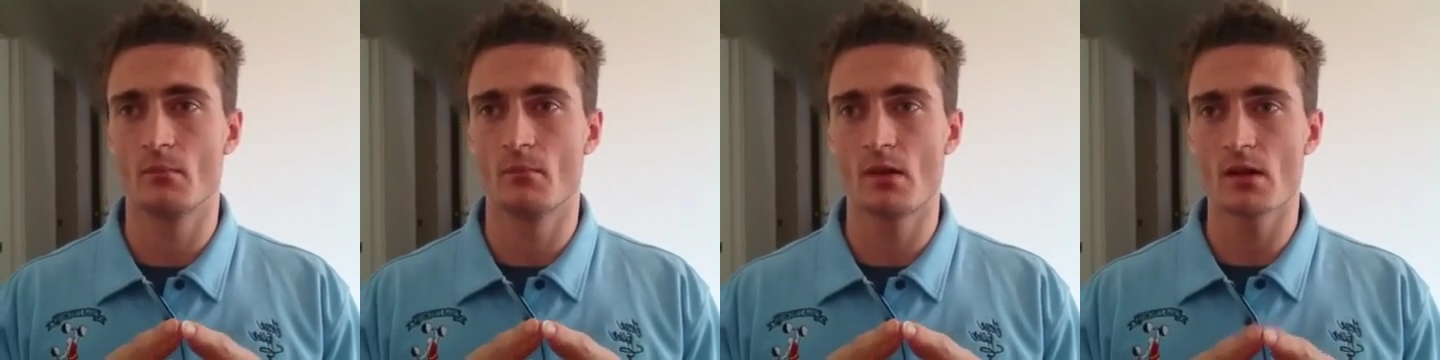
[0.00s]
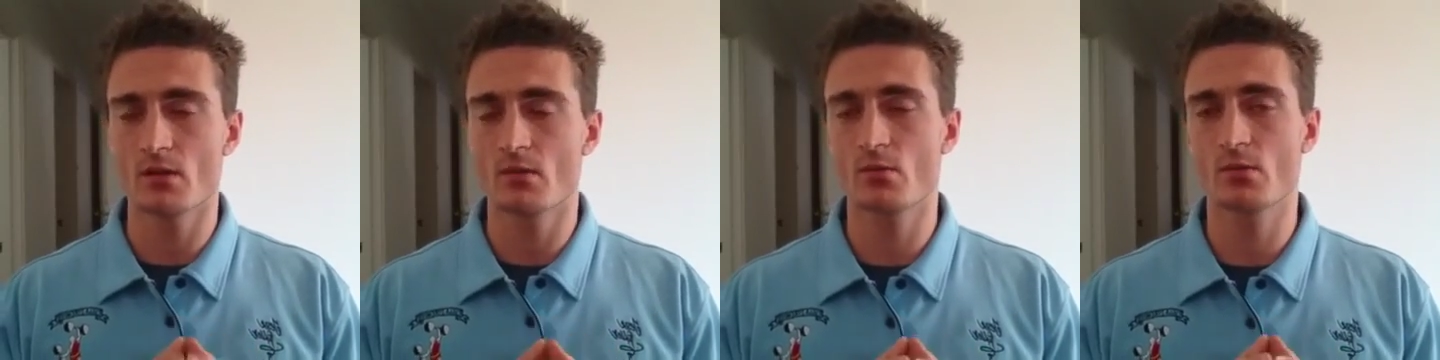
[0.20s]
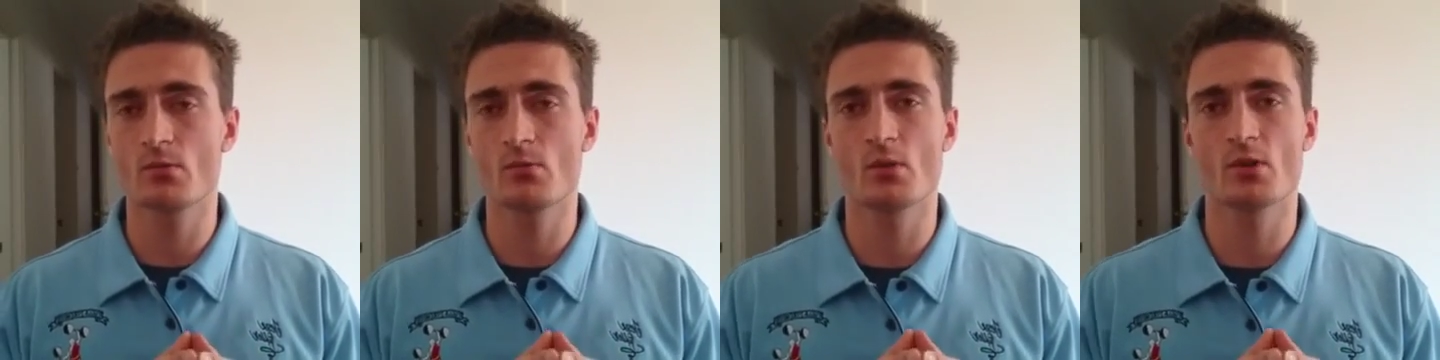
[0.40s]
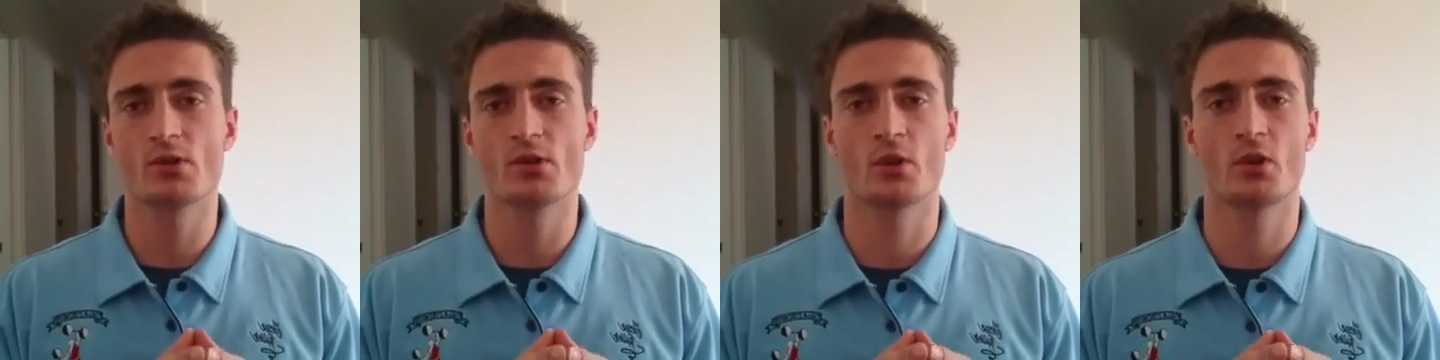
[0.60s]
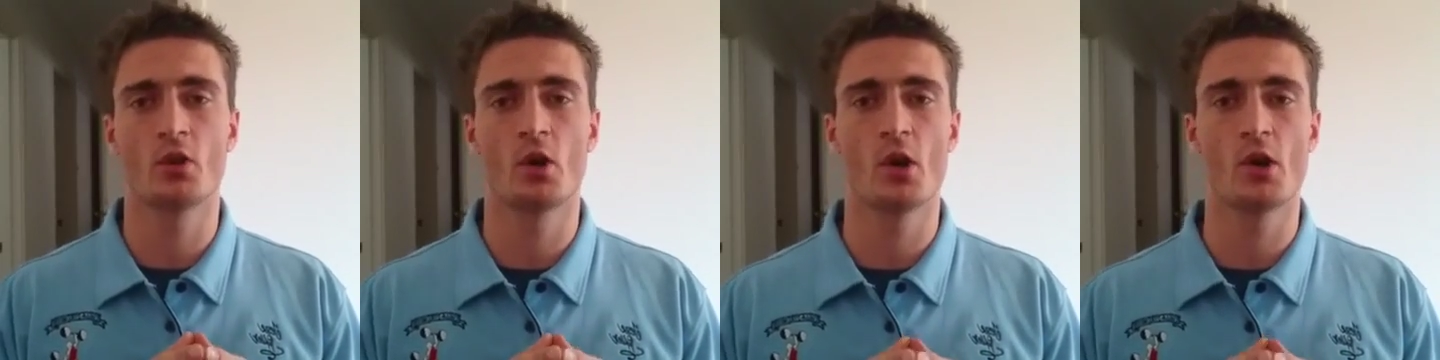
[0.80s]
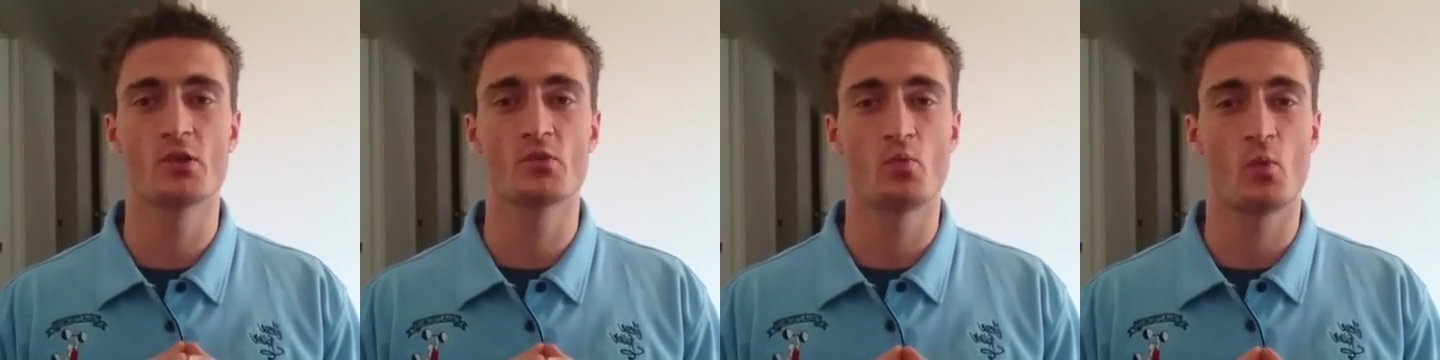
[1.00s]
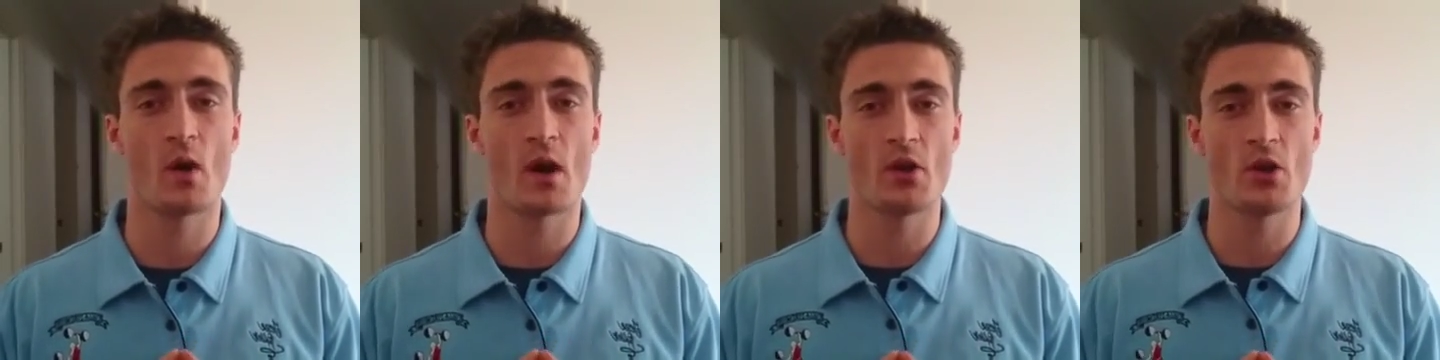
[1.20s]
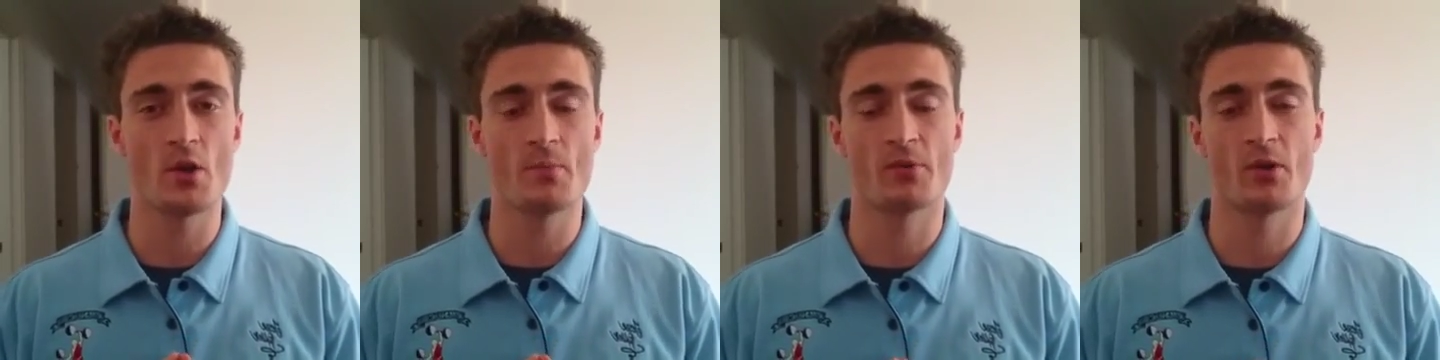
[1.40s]
muscle soreness occurs
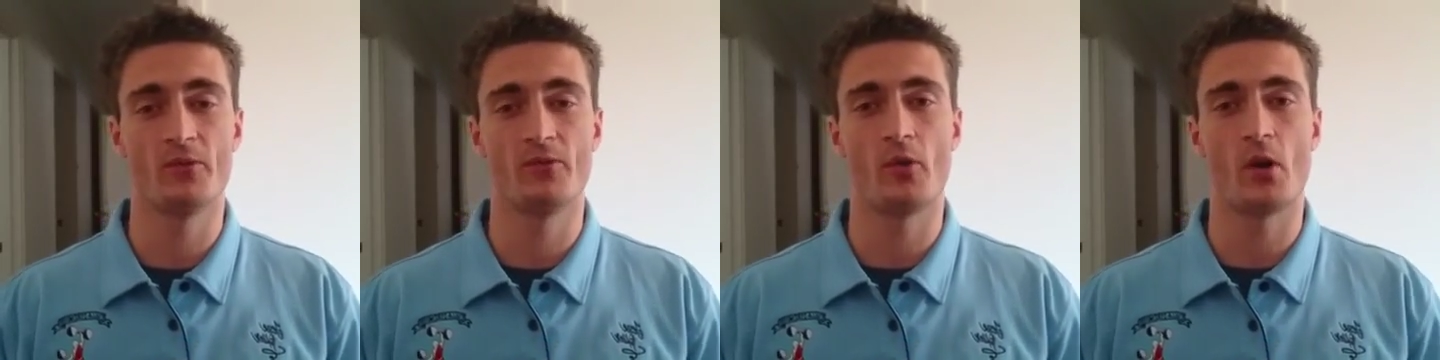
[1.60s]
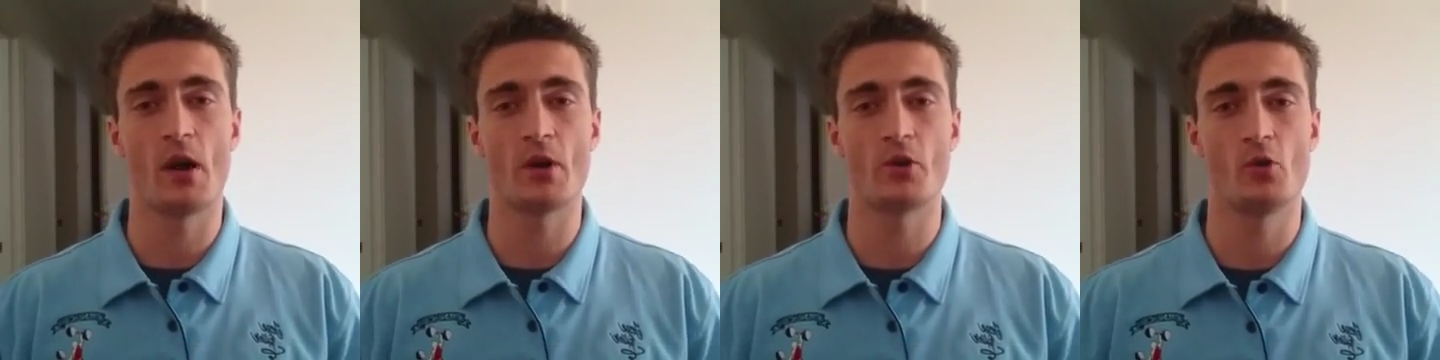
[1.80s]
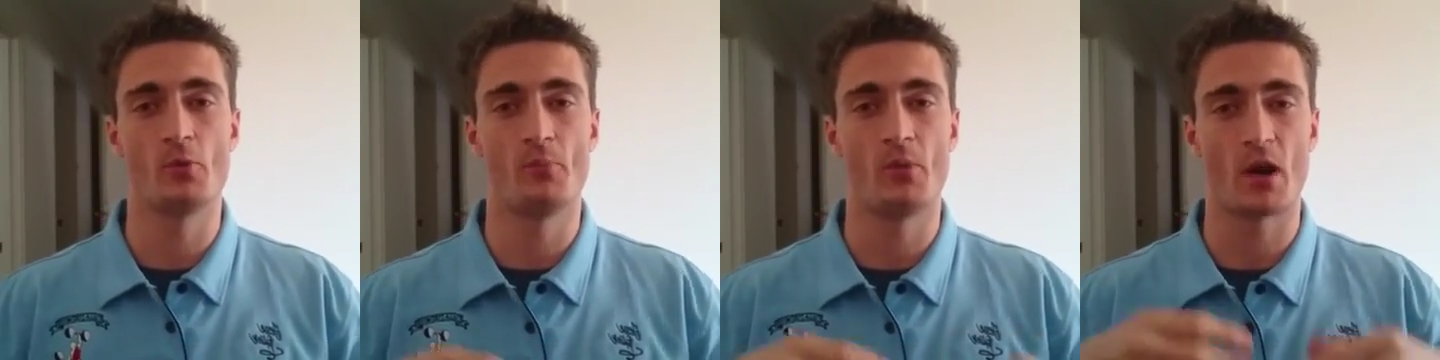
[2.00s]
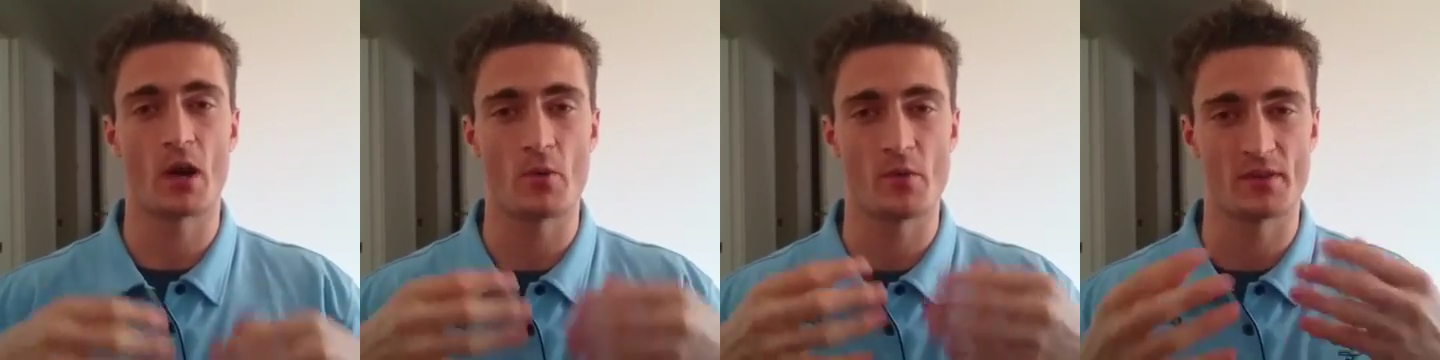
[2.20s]
when you provide your body